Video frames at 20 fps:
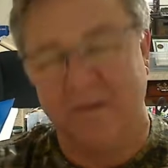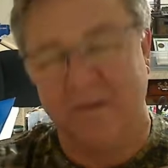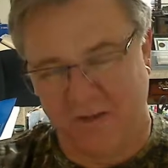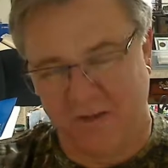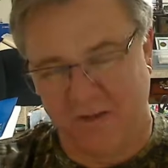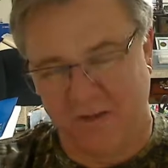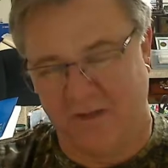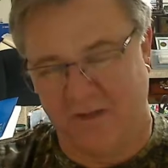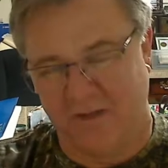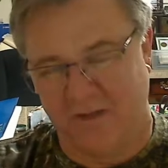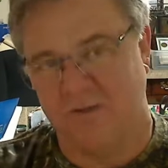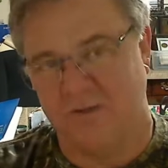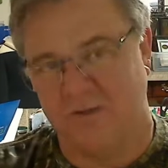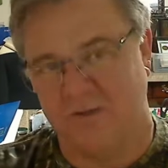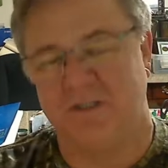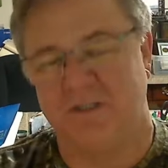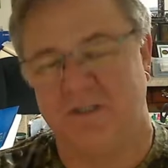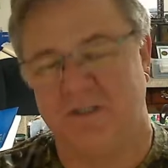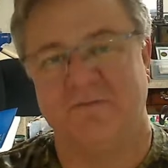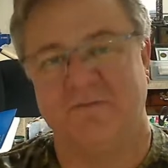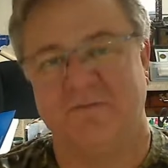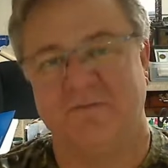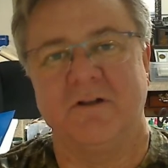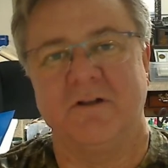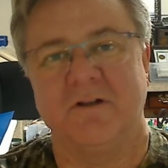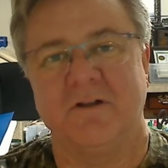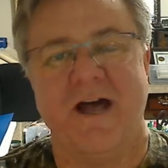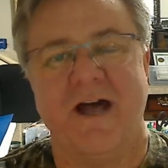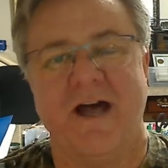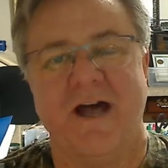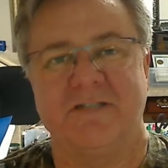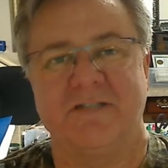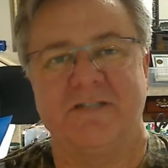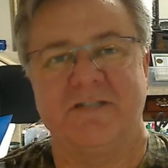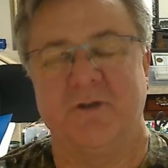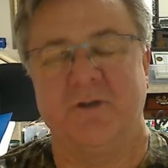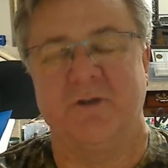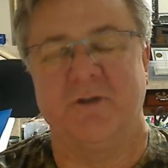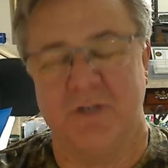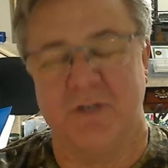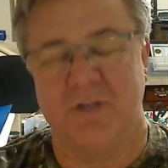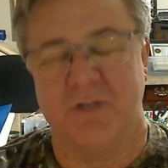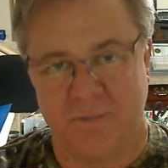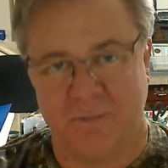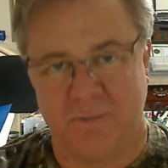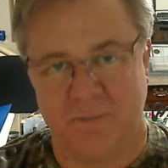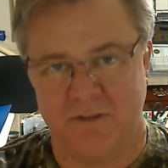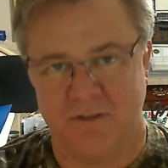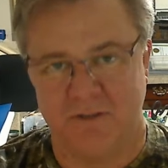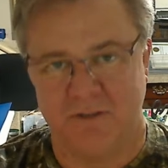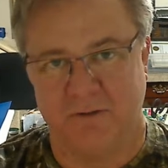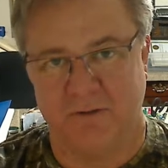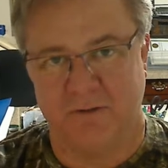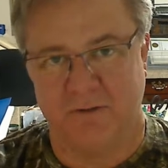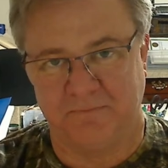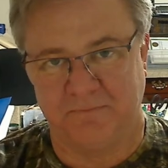look at all the other stuff in the class before you jump into it.